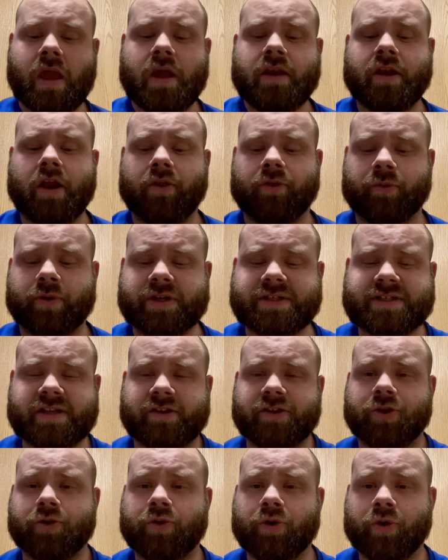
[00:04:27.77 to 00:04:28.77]
Now, the reason
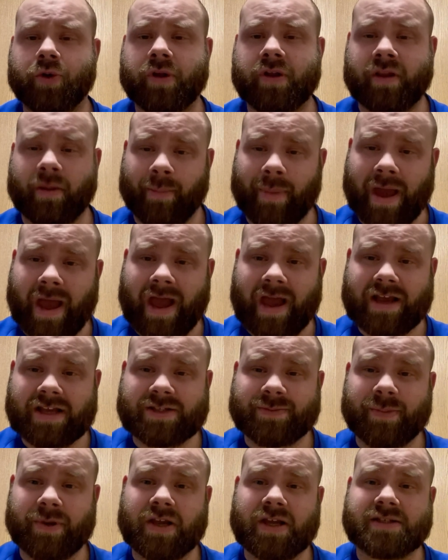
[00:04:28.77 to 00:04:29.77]
you do it in the bag is
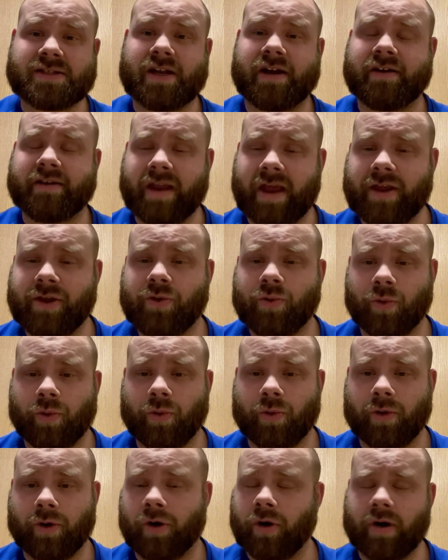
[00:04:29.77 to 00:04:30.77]
because in a day
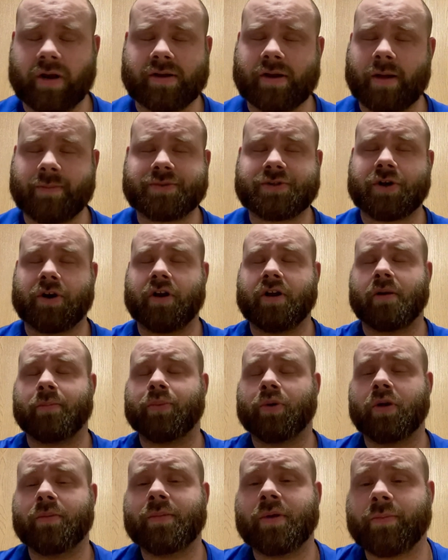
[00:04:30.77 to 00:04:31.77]
cooler, in a
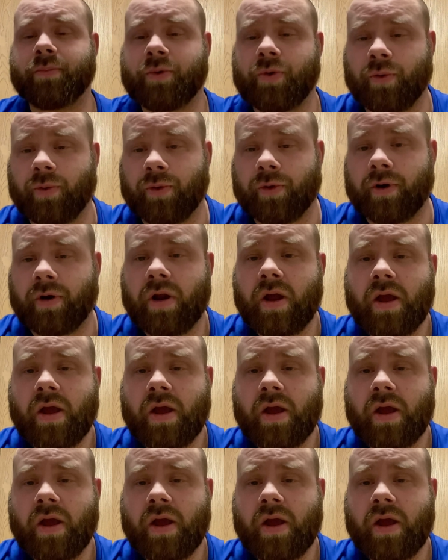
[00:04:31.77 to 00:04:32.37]
premium cooler,